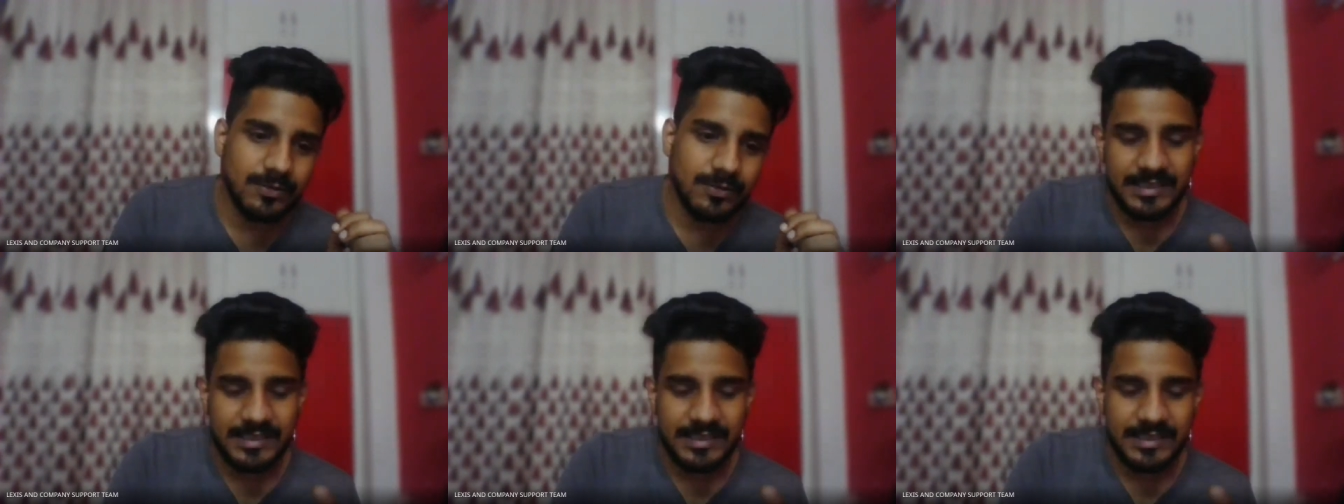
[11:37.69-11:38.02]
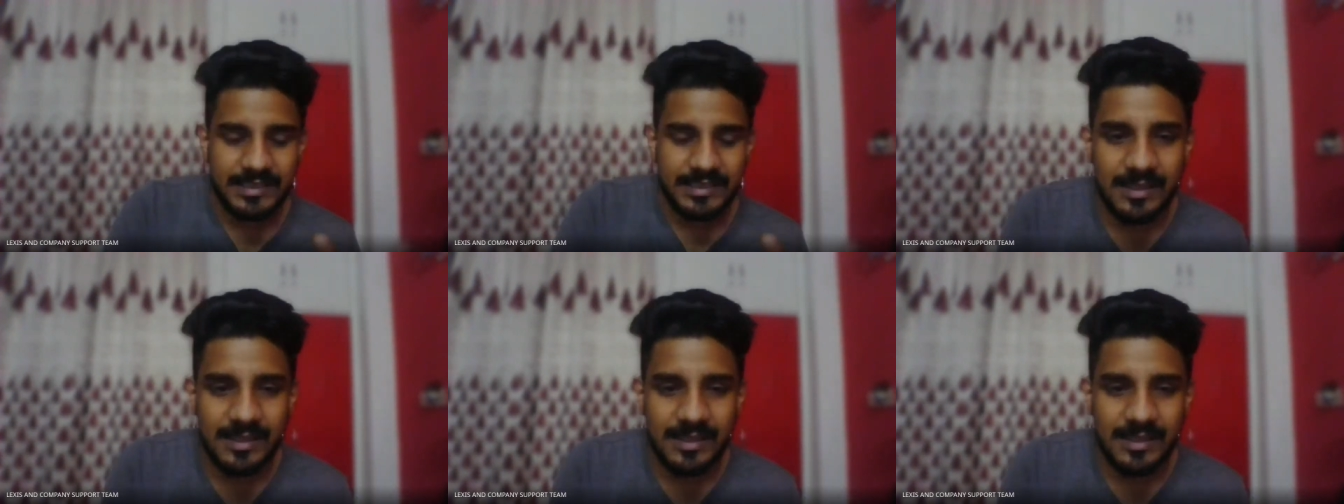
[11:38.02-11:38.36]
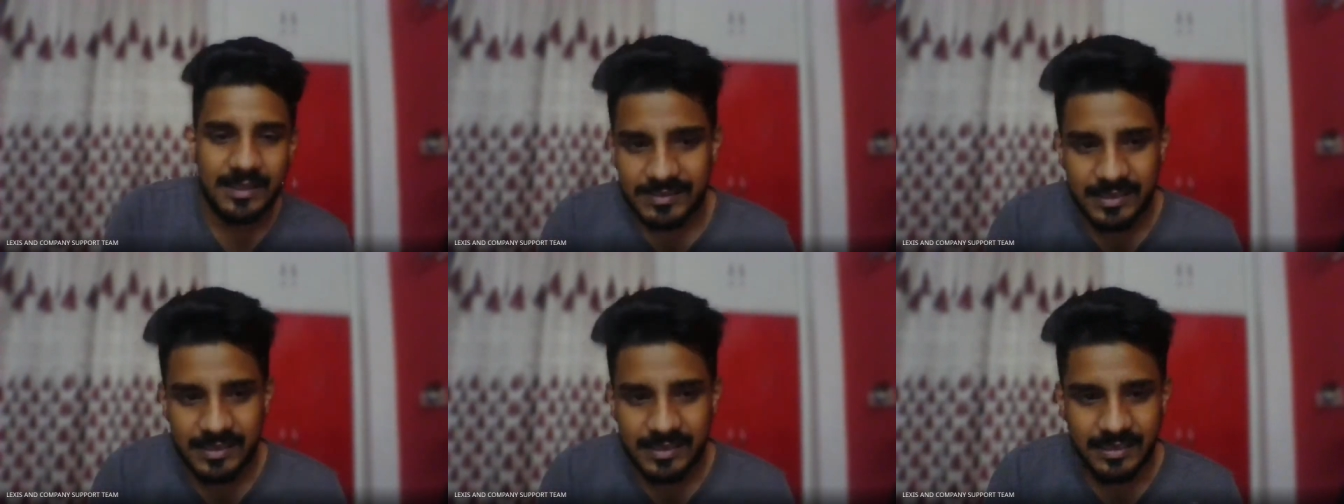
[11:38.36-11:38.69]
So
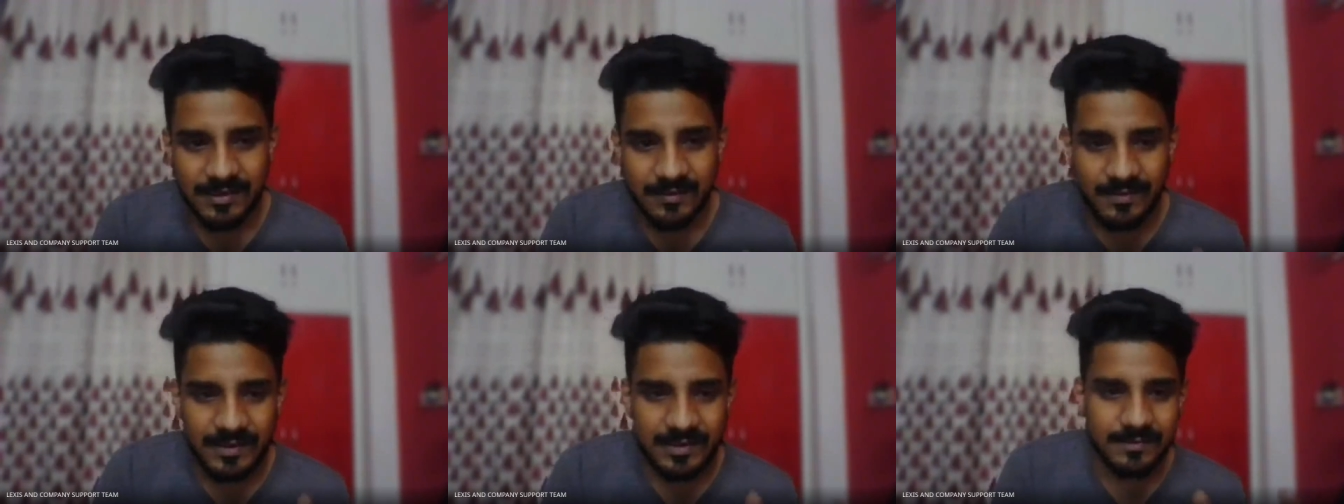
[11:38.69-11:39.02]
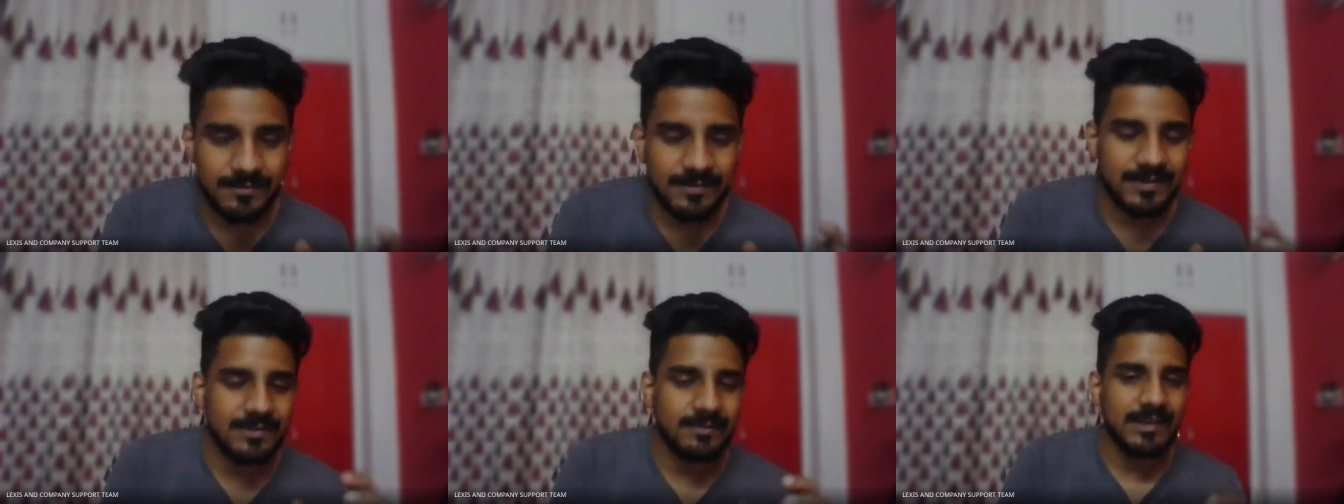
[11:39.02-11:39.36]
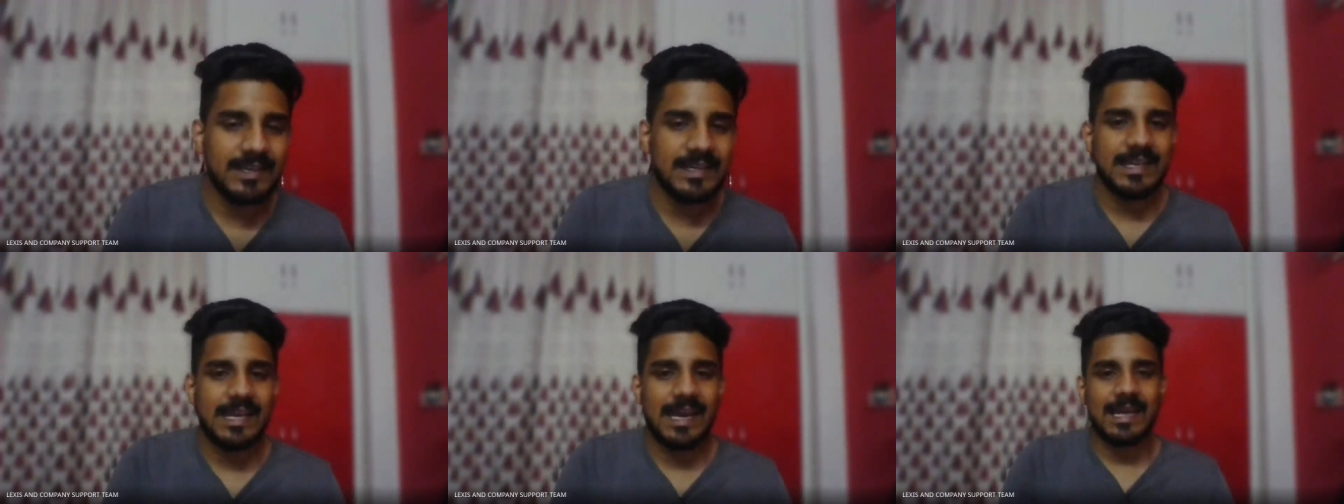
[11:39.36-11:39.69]
these are the basic
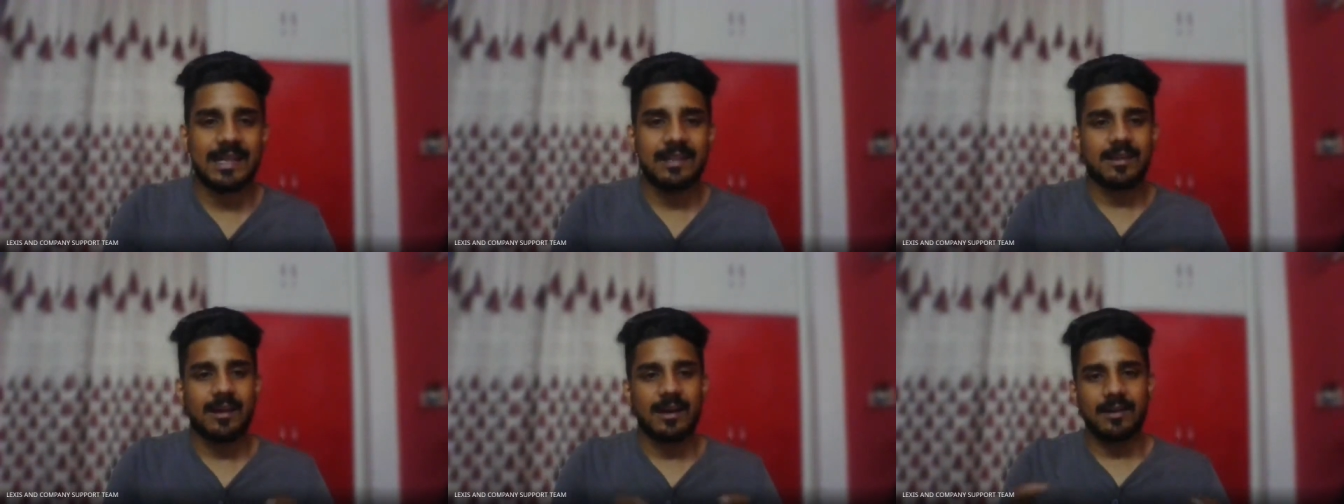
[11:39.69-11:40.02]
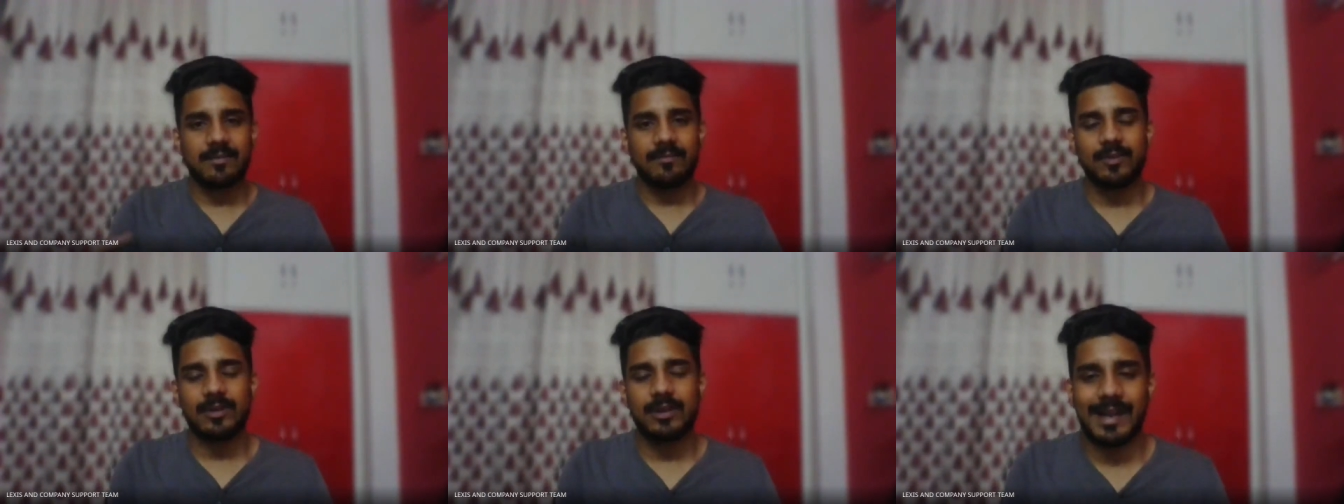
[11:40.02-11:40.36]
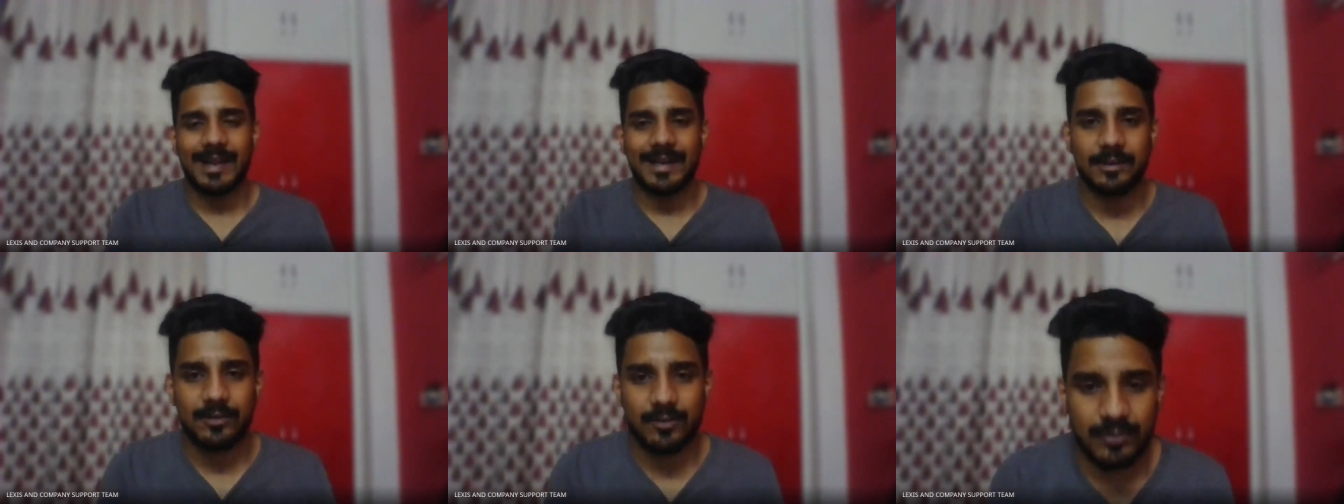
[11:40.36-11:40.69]
difference between, and
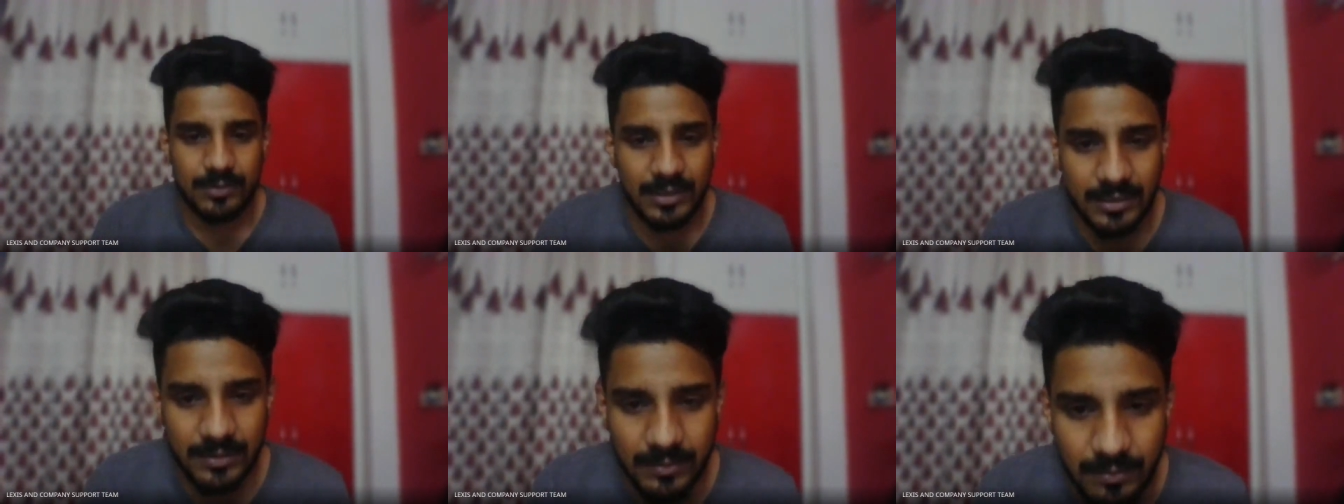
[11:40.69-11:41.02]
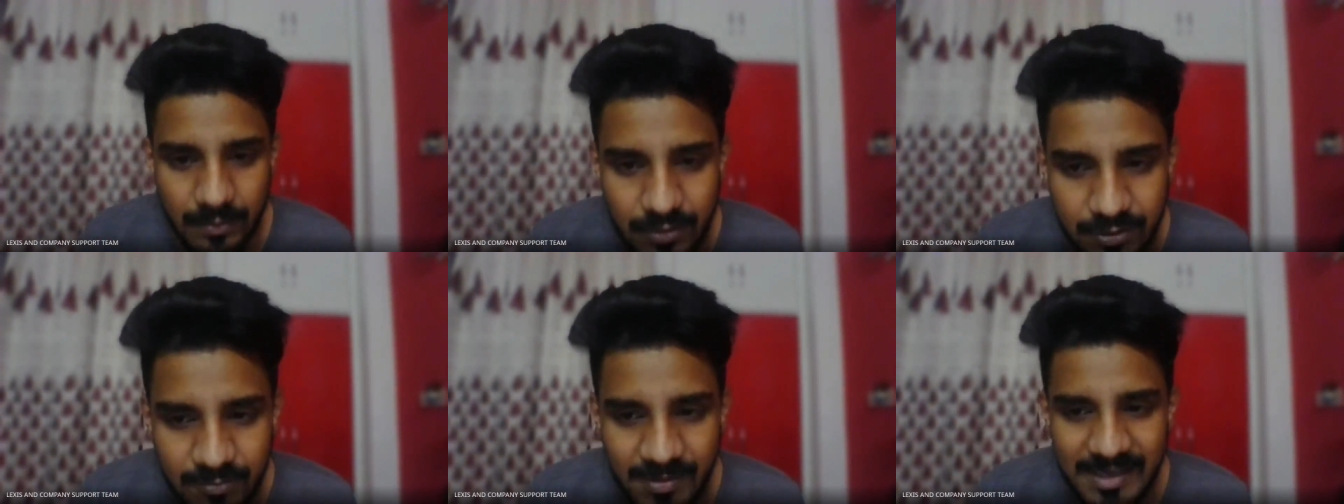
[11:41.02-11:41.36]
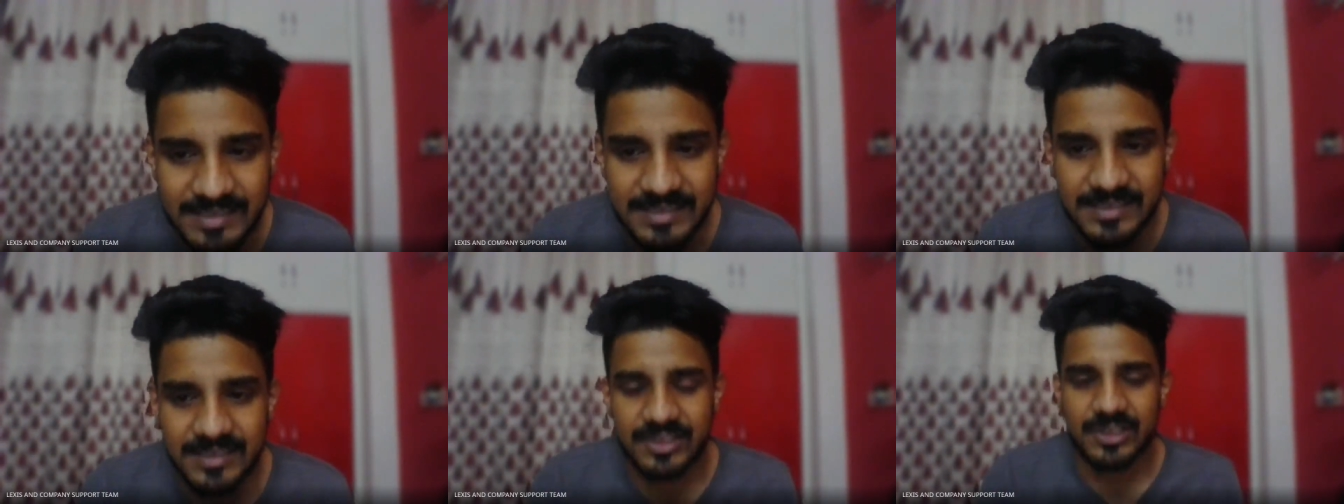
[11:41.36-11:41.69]
I would like to
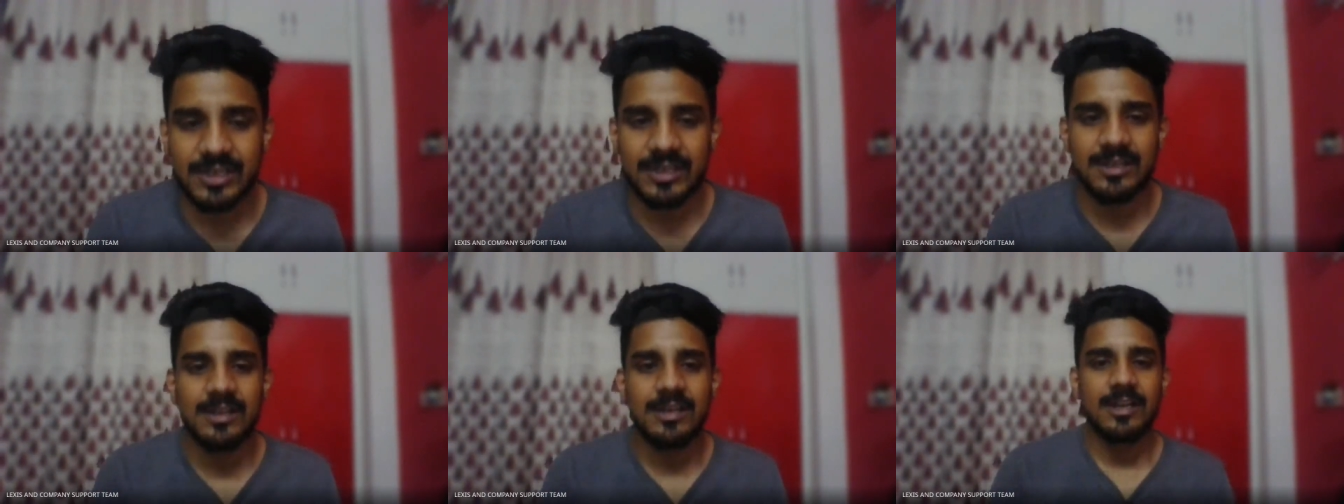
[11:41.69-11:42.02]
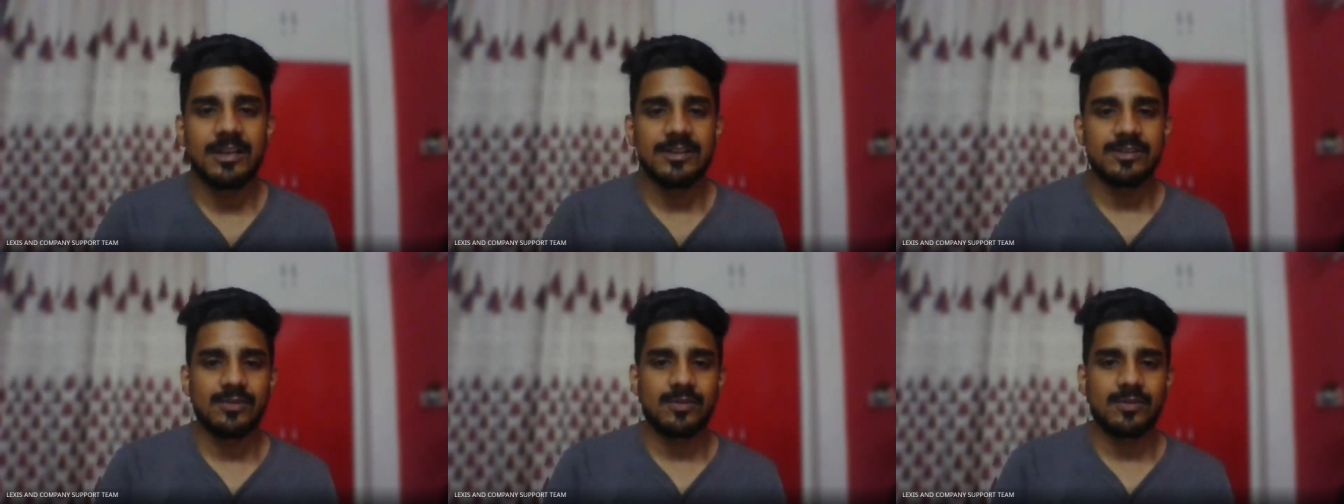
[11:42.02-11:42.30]
conclude my session.